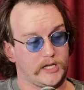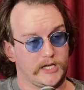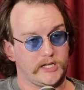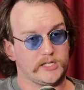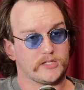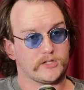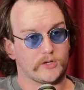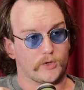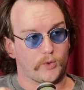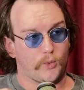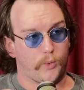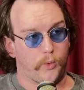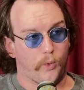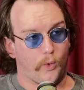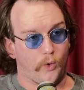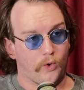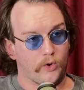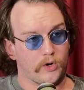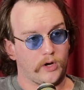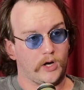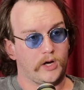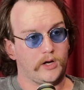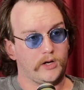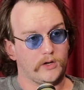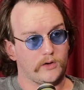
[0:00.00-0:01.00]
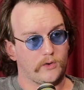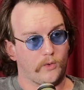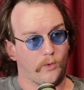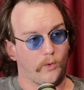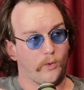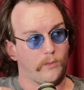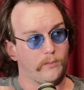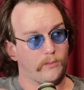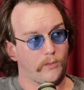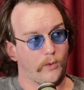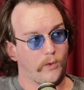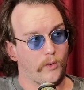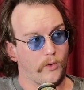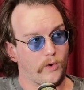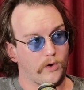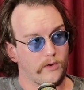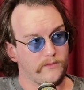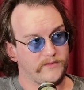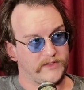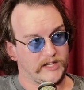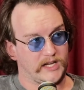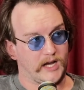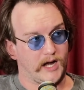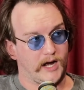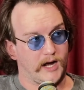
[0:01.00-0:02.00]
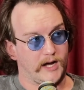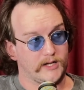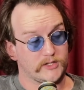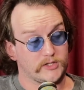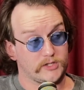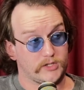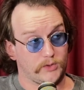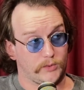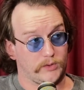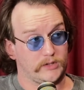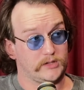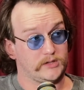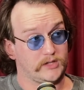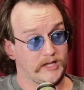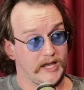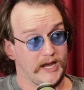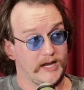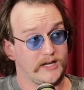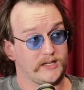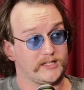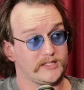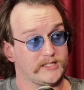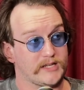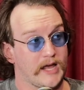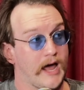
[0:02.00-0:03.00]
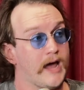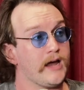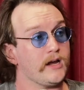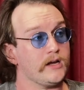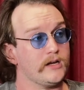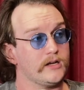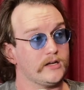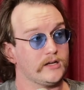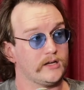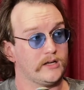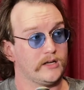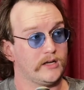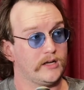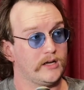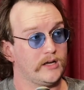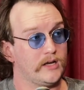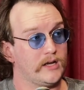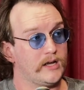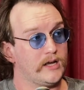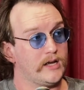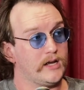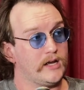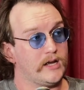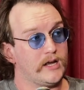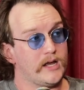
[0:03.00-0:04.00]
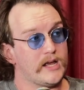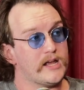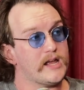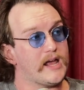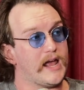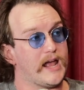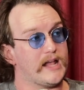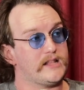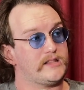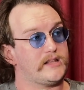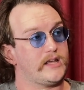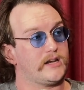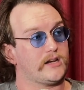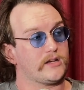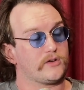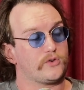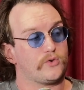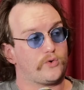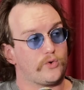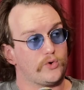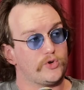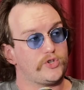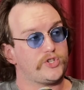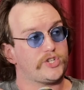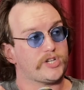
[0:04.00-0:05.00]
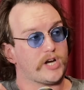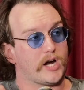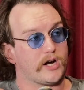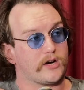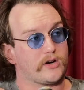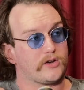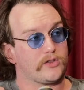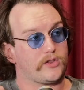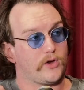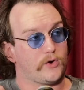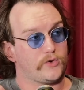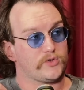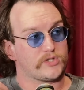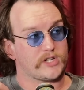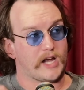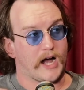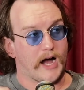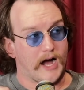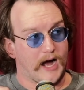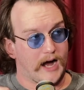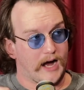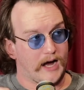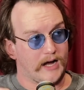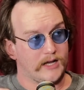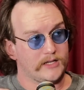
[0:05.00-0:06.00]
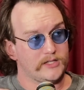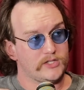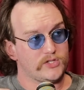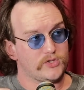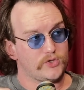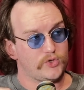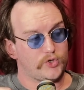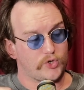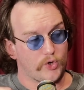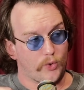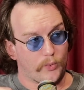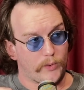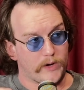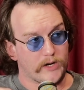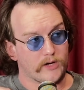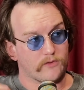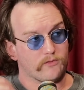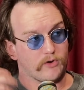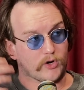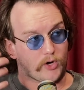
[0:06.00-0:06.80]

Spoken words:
least a quarter or more of the cards doing land sack, and then a good chunk of those cards doing